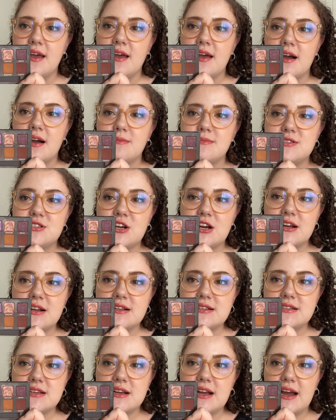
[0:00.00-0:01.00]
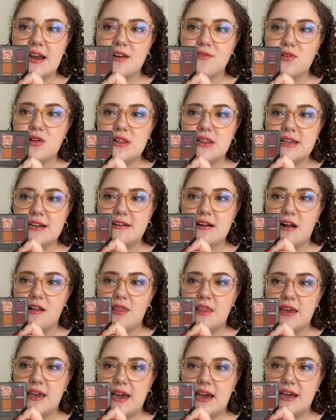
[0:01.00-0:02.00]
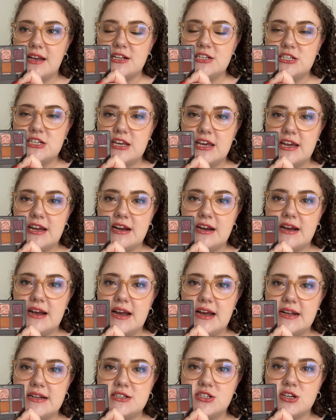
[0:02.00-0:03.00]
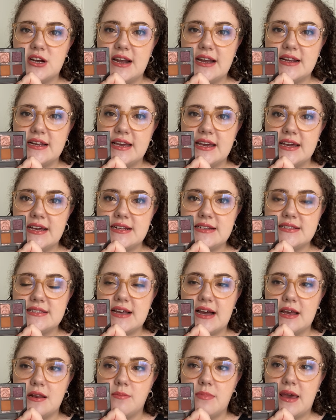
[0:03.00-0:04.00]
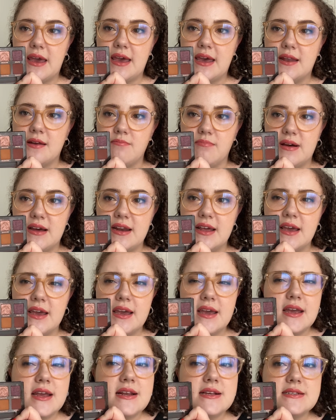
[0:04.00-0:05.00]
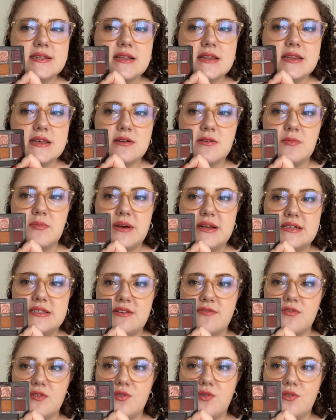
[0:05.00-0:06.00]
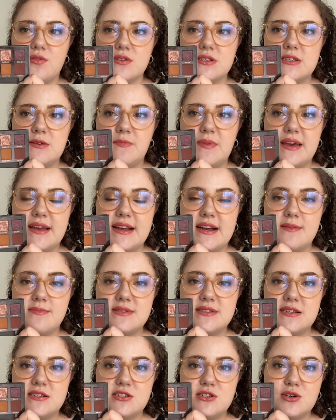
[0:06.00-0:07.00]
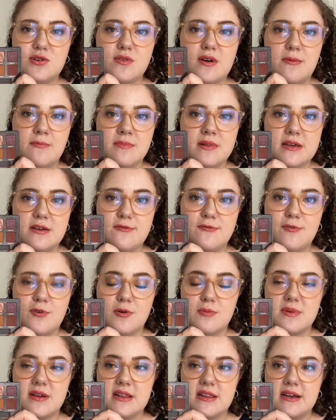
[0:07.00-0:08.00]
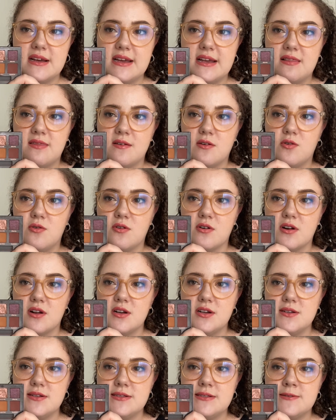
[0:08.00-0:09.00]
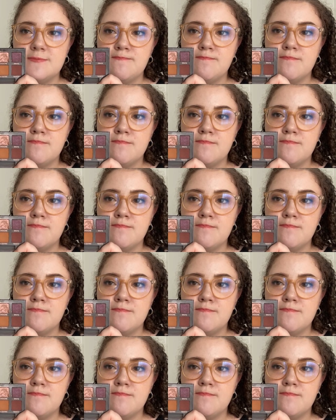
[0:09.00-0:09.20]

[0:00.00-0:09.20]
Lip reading: I'm starting to kind of clear out the edge here and trying to hit side pan, but it is a little bit difficult to pick up such a crumbly formula in the corners.